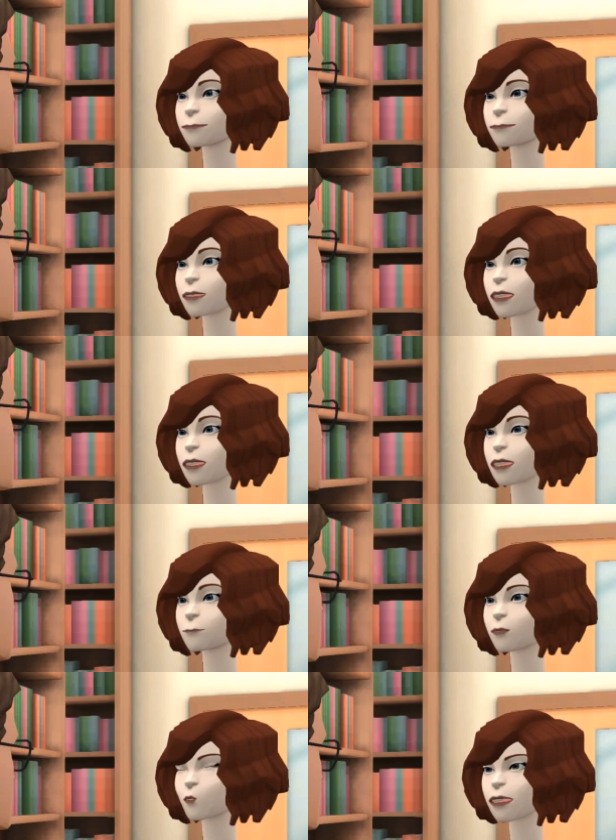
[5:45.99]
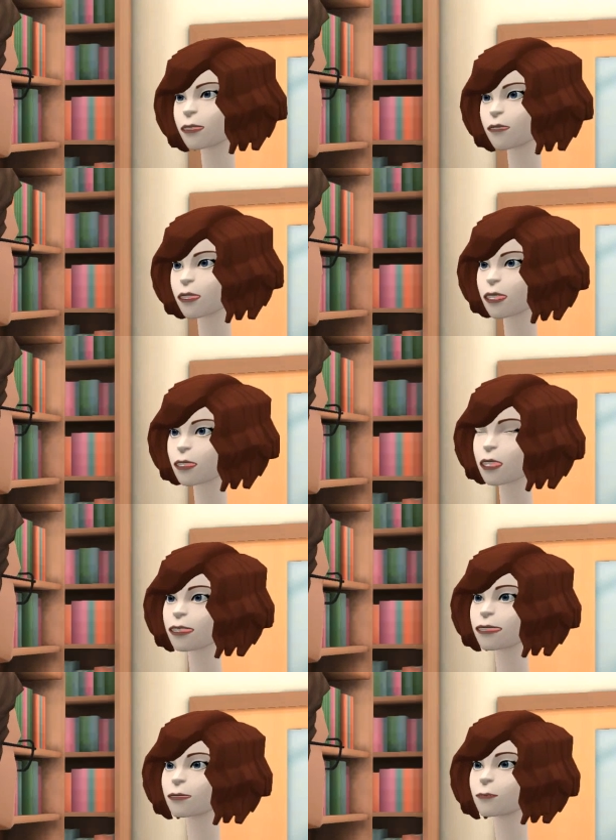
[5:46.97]
and the motions have added the
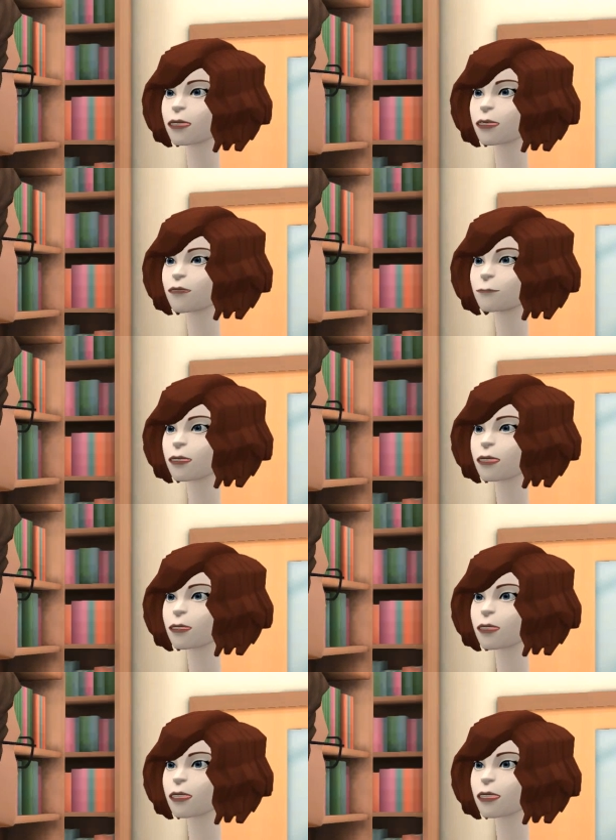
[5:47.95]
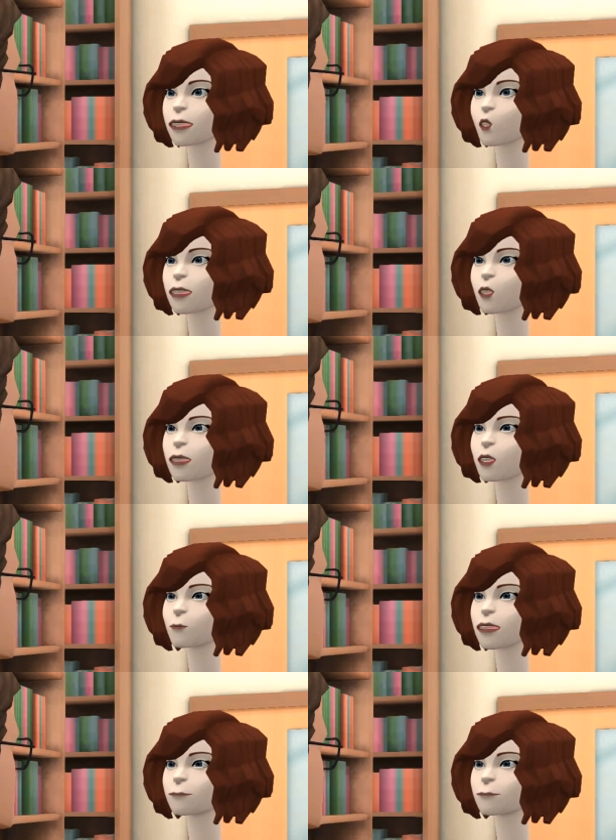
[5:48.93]
arguments from the declaratory judgment